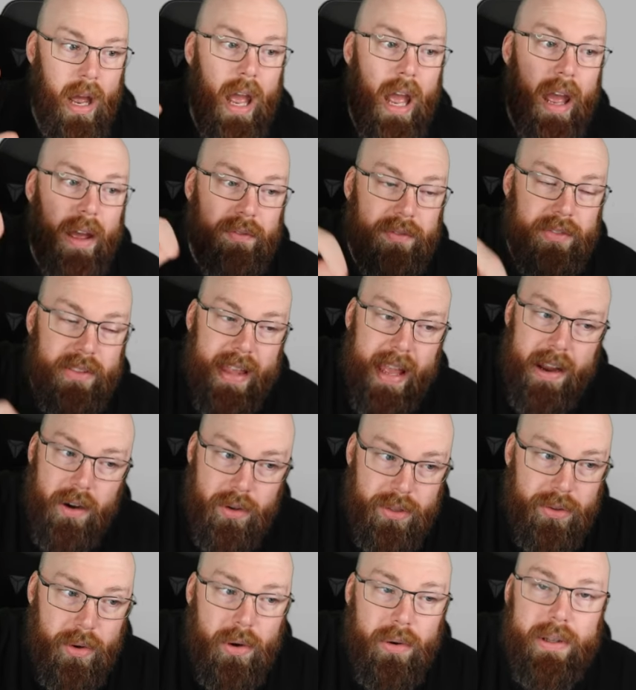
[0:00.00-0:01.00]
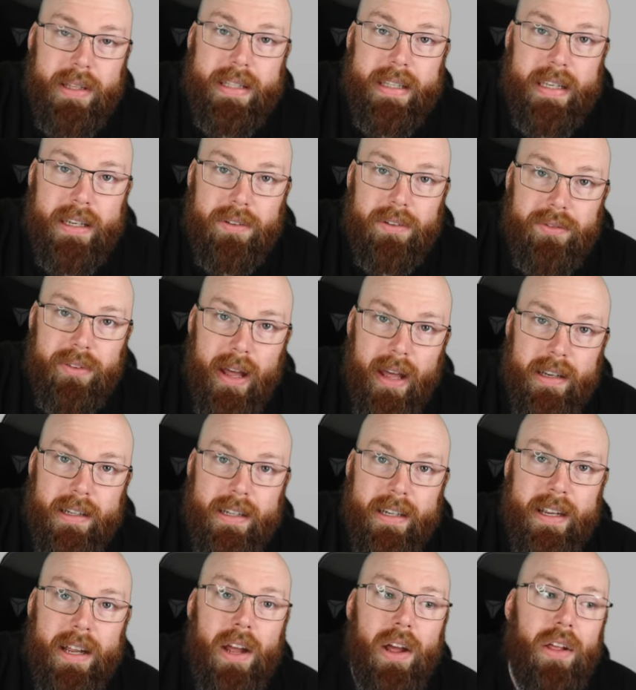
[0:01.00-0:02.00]
If they are throwing the event,
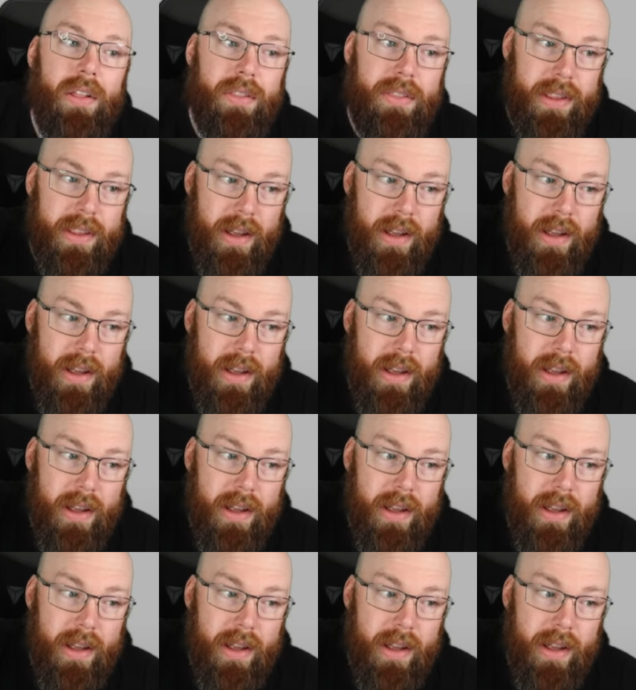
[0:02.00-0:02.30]
they're